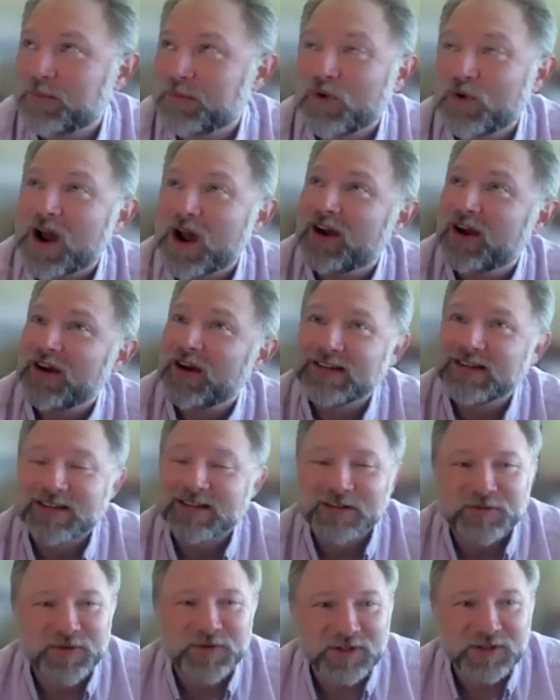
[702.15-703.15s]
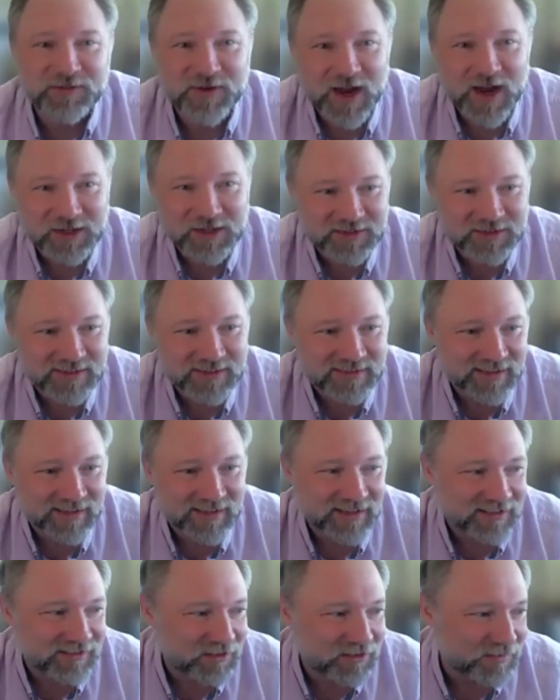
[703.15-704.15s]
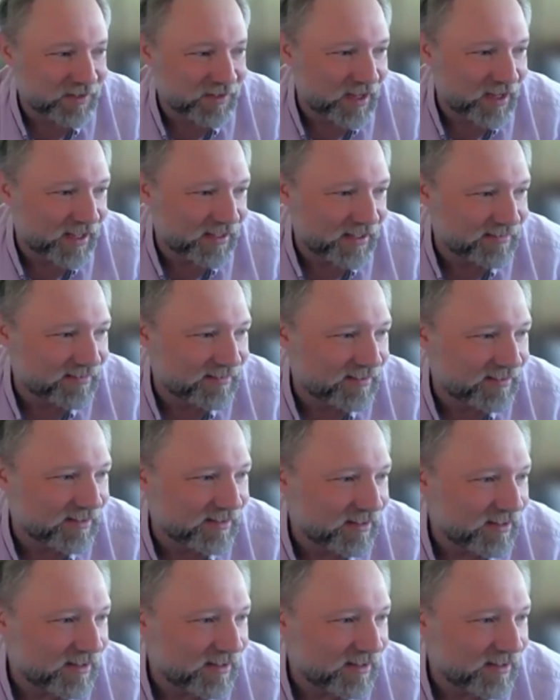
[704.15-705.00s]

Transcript: progress in the field of consciousness studies over the last